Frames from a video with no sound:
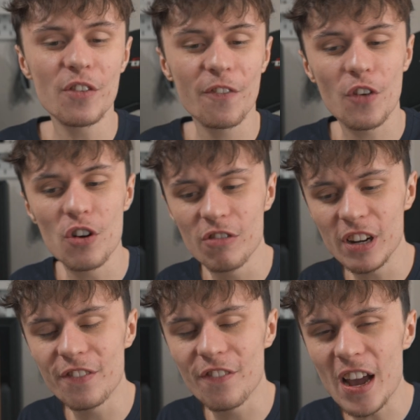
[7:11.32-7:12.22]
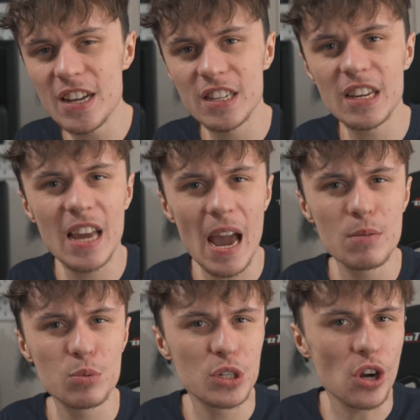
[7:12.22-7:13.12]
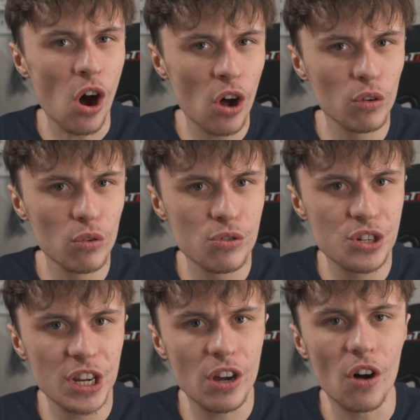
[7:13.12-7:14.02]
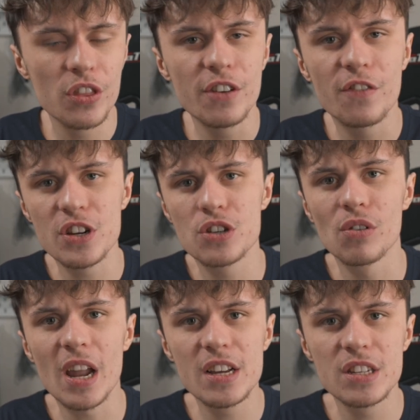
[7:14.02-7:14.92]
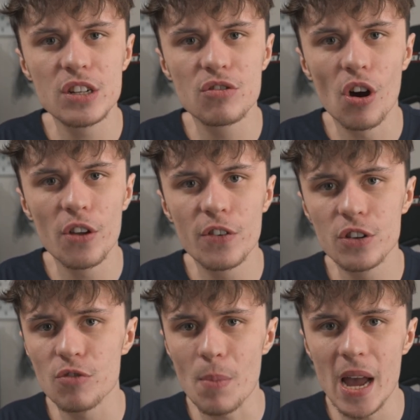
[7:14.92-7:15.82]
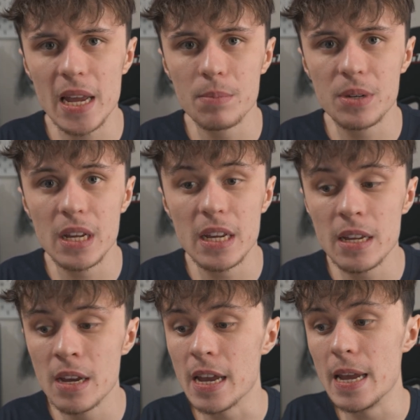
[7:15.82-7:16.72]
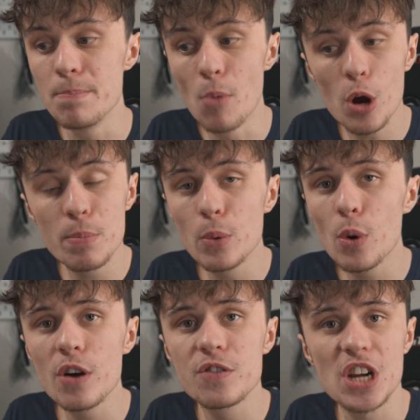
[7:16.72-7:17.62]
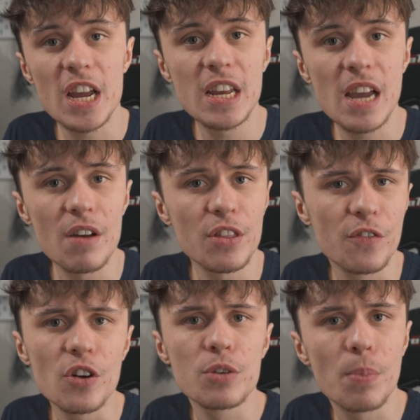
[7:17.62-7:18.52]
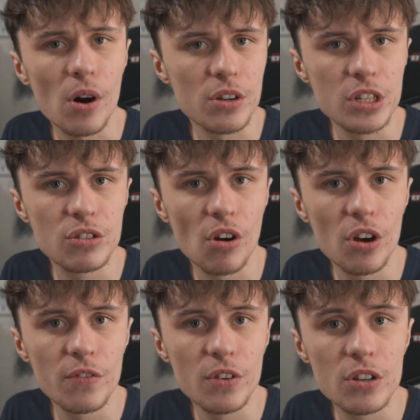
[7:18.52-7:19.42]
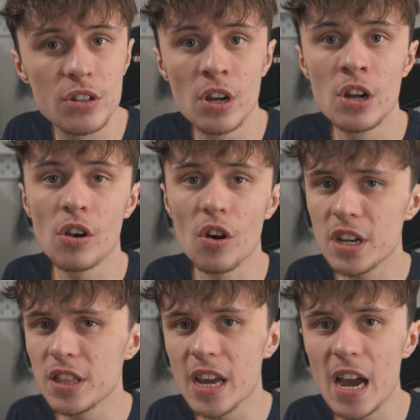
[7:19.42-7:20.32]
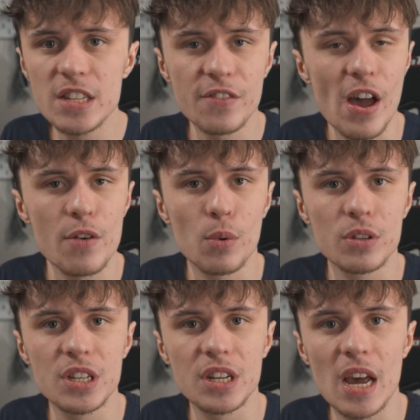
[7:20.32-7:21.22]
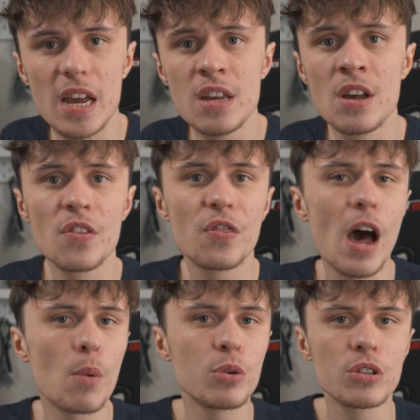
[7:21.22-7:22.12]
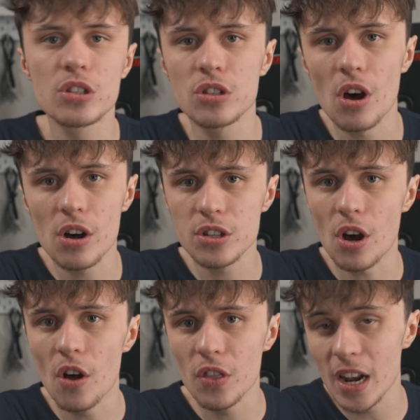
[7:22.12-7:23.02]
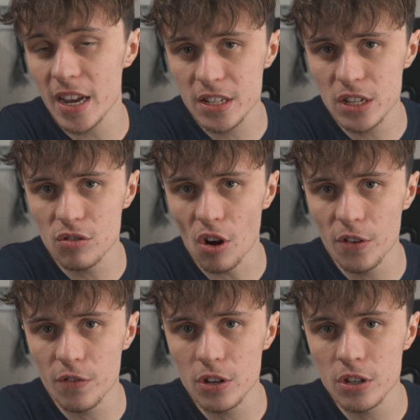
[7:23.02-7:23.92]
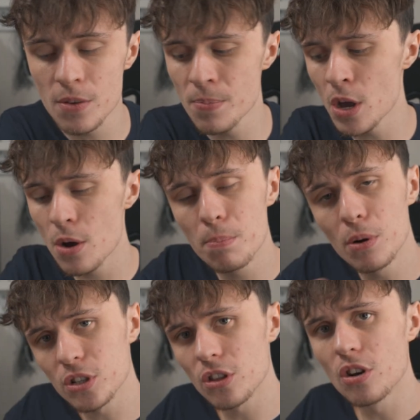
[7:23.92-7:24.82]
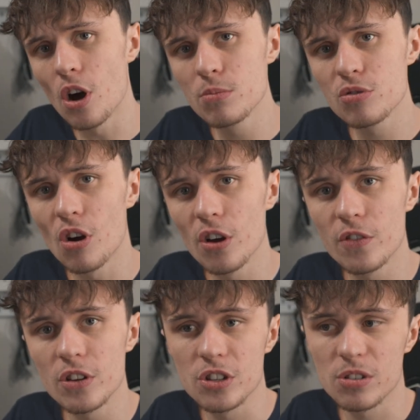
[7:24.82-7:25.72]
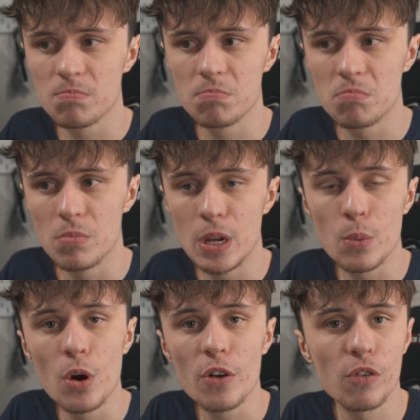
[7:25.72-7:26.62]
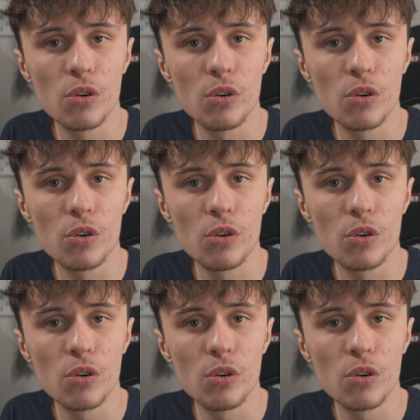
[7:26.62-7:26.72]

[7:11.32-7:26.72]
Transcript: you're currently facing games which aren't launching on the official legacy drivers from AMD, it might be worth checking out the third-party drivers. Like in the case of F1 today, that wouldn't start on the legacy drivers, but on the NIMEZ drivers, it worked